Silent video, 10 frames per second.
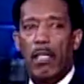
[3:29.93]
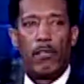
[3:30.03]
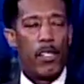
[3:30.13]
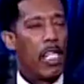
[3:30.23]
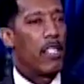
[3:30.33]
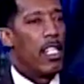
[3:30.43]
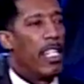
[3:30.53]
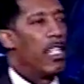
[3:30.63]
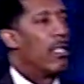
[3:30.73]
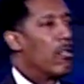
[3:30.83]
faith,
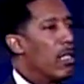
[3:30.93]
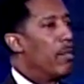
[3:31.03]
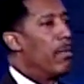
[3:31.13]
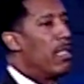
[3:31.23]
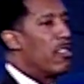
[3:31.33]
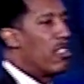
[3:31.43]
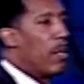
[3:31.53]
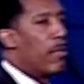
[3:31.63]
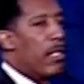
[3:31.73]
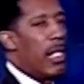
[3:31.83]
it literally means
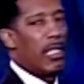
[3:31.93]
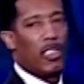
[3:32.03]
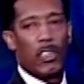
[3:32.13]
something that is